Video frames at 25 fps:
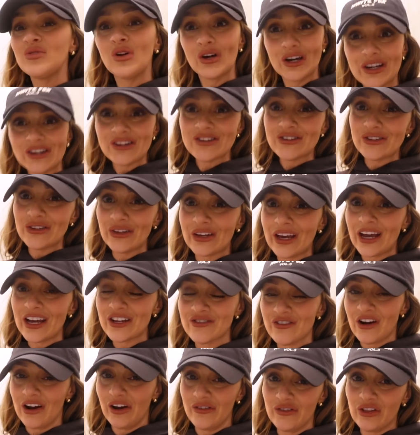lugging a
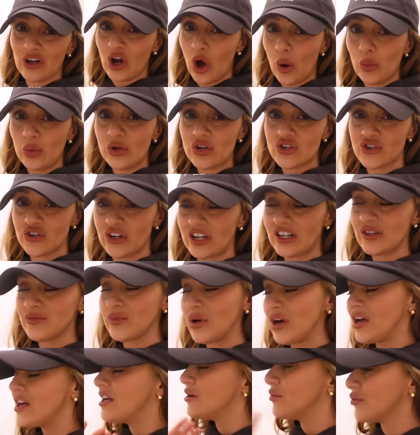suitcase around over the cobby streets,
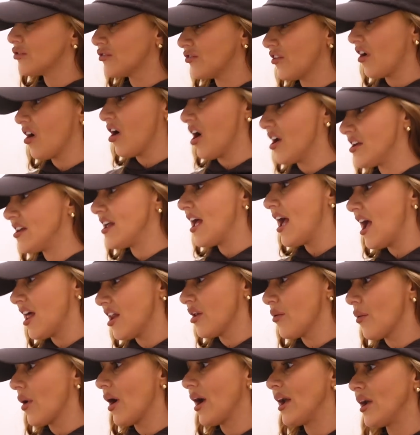but it was fine.
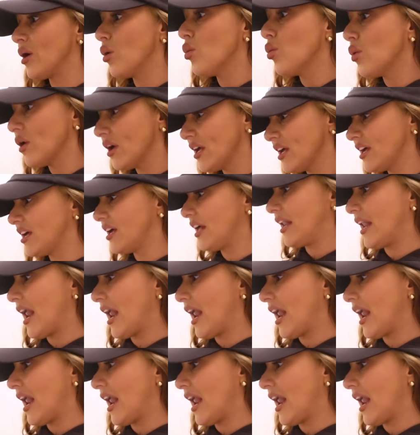Anyway, we're here